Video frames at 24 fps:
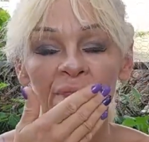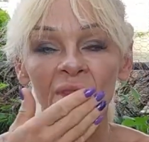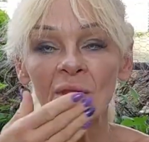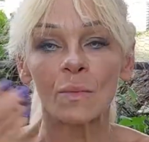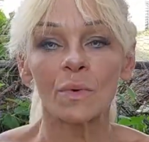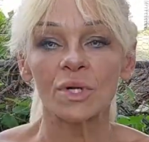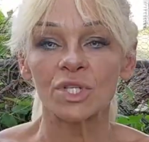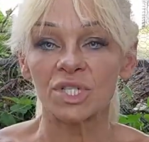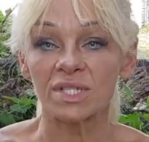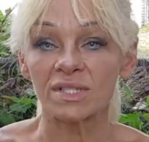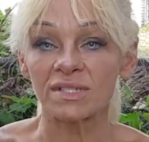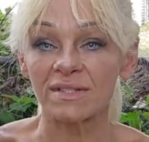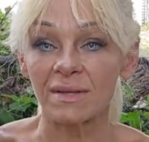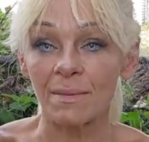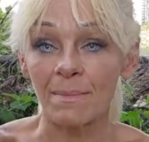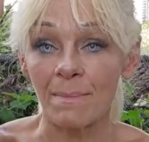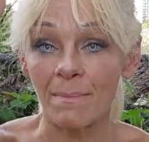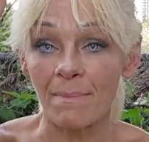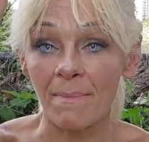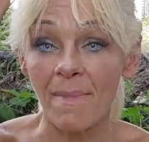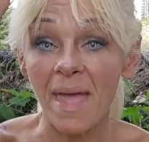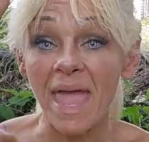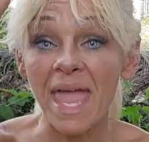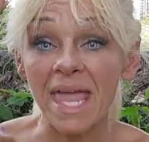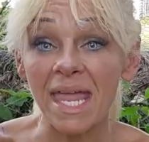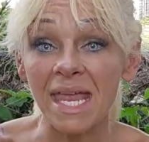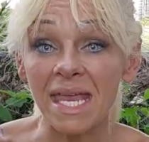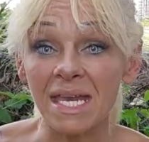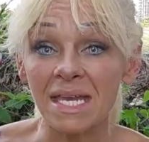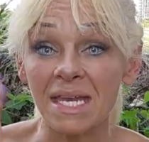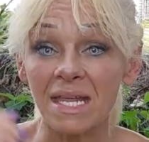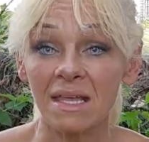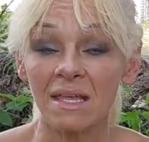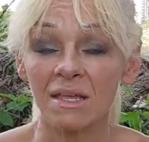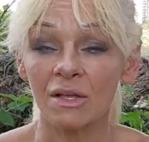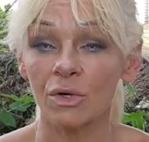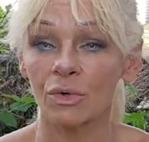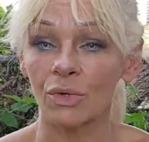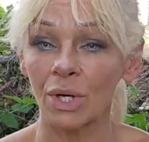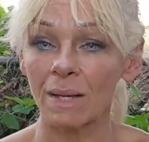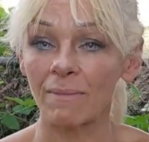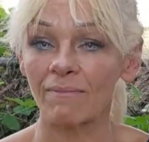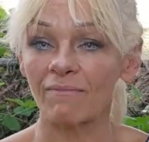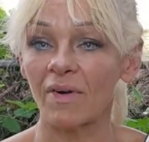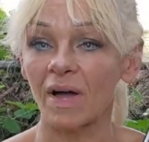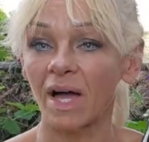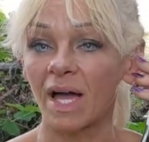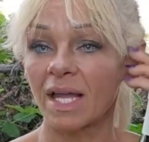which is the main
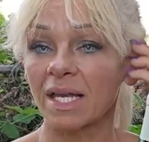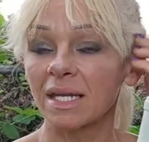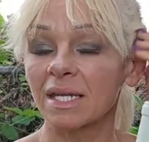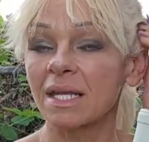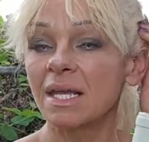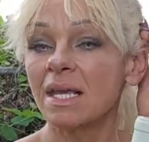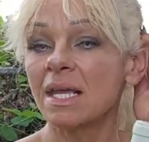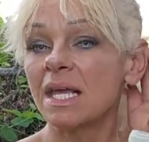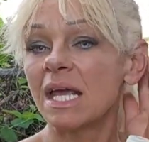grapevine.